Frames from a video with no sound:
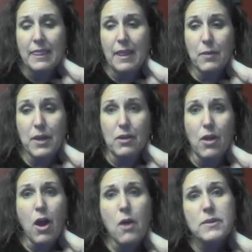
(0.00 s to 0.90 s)
That way
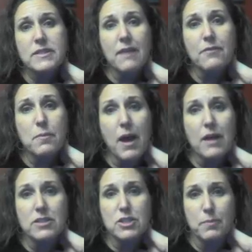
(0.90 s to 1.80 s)
you'll always have your
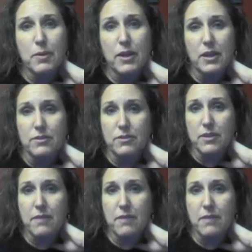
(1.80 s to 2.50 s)
biology book and you'll